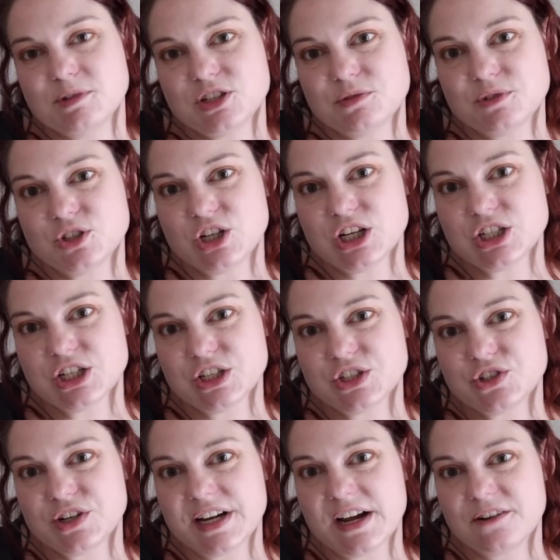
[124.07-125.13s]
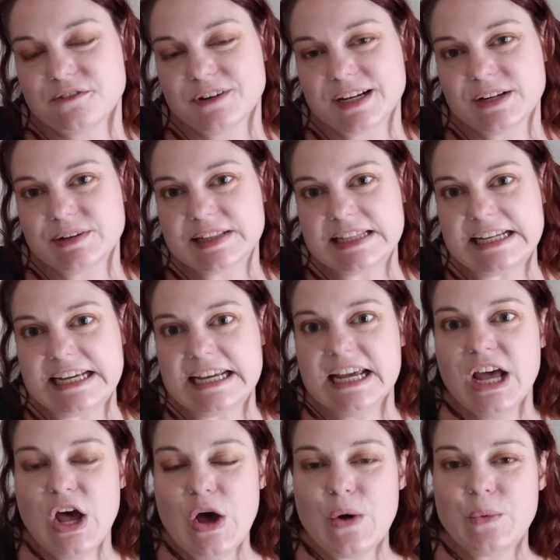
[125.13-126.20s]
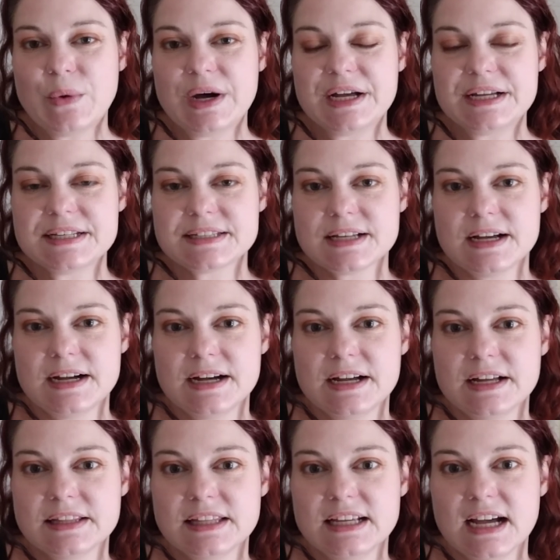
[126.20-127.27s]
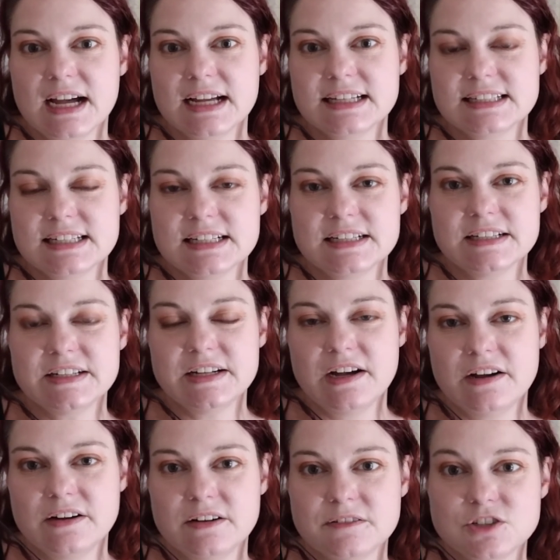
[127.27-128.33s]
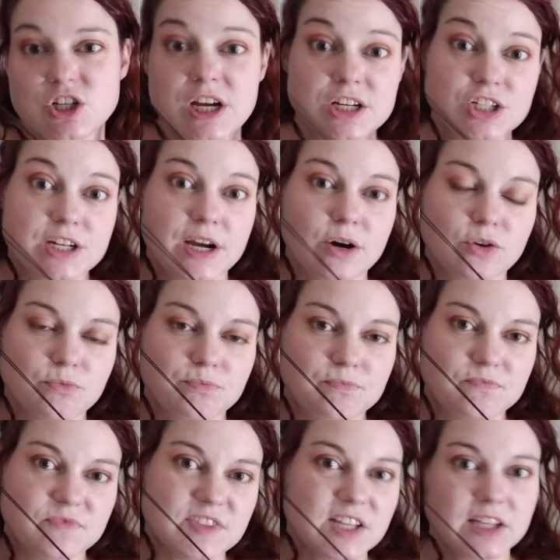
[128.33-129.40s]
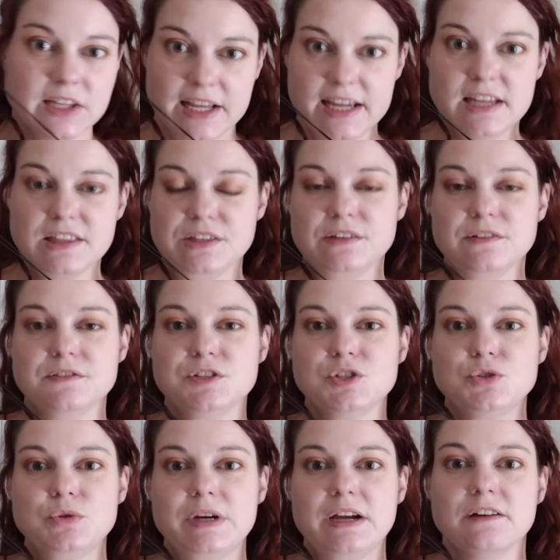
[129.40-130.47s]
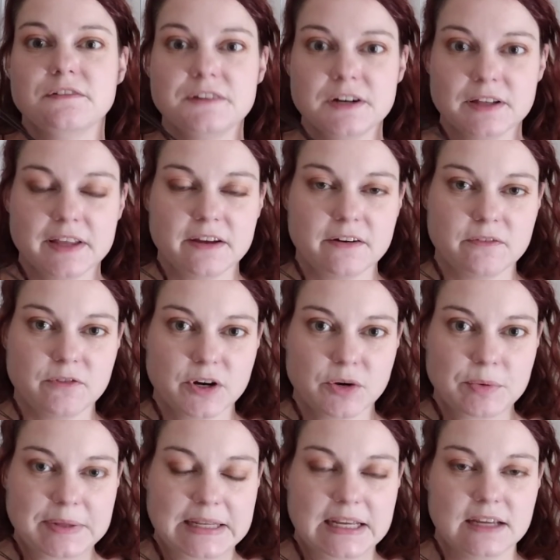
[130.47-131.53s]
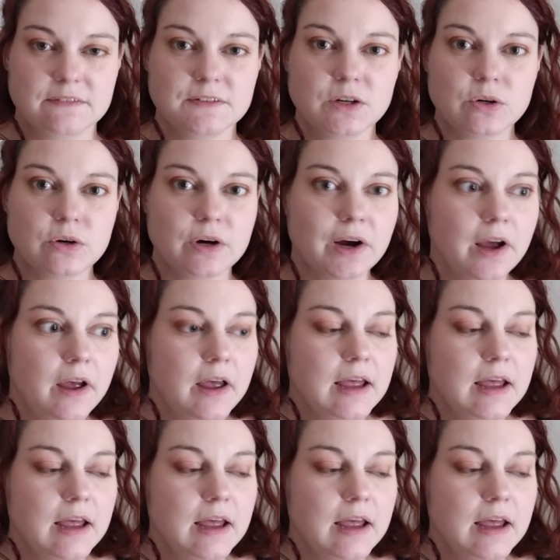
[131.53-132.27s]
I mentioned when changing a string out frequently was the idea of changing out the length of string fairly frequently. If you're